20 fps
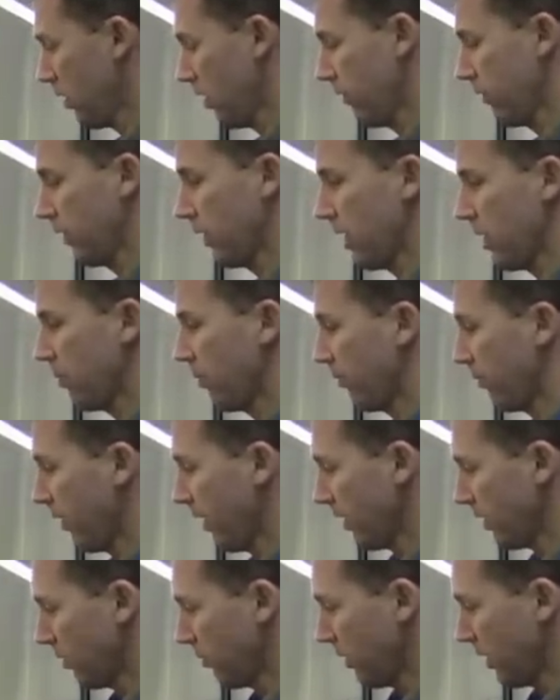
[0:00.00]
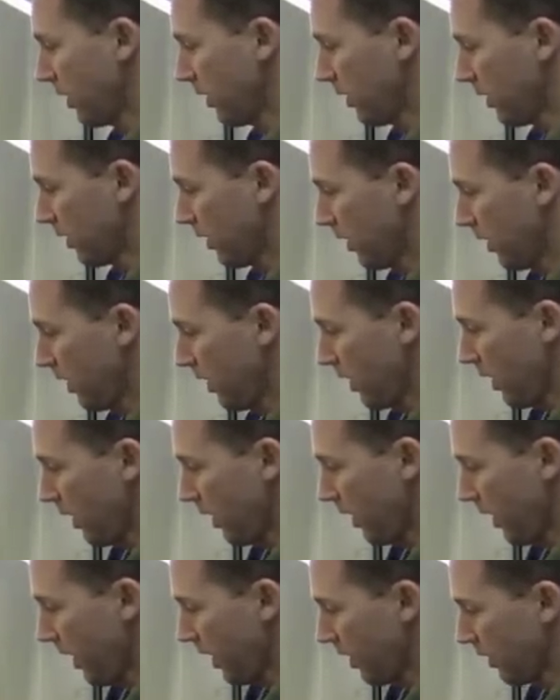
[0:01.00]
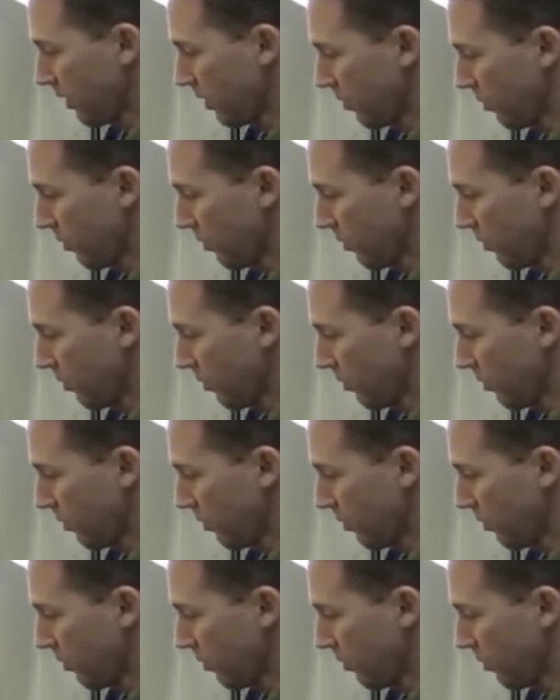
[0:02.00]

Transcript: of the lipofectamine and add it